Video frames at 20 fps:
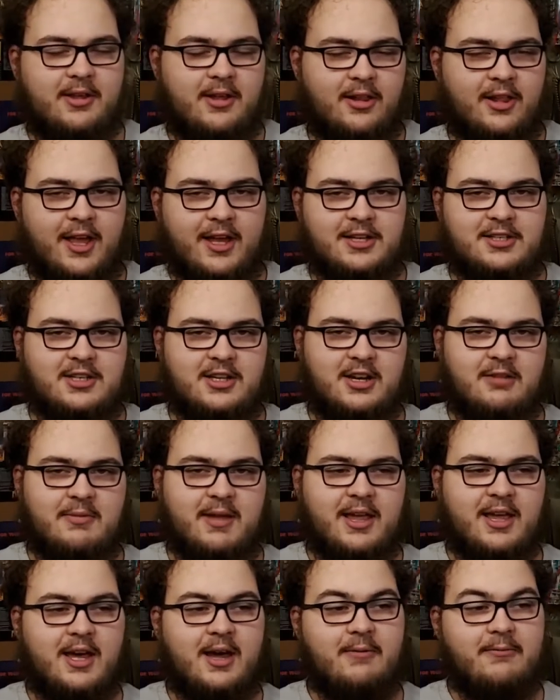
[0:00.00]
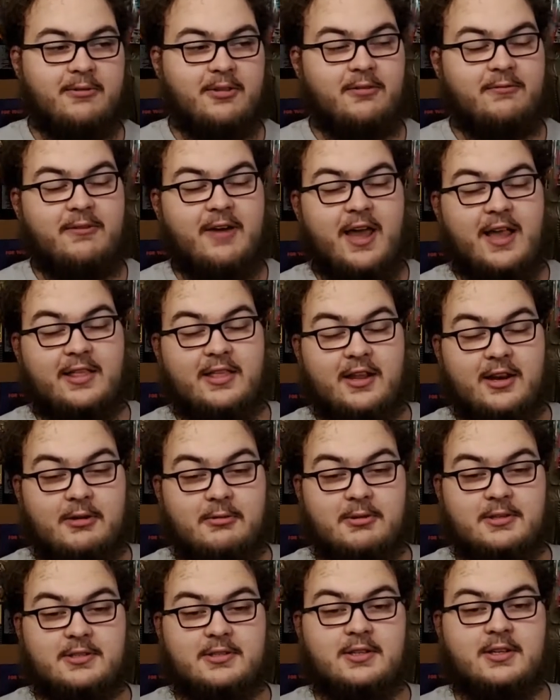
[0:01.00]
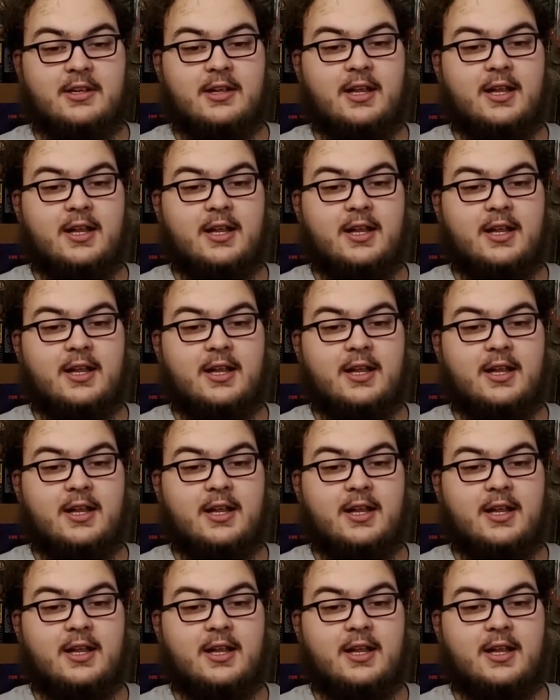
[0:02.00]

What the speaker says: collection to make up for the fact that it was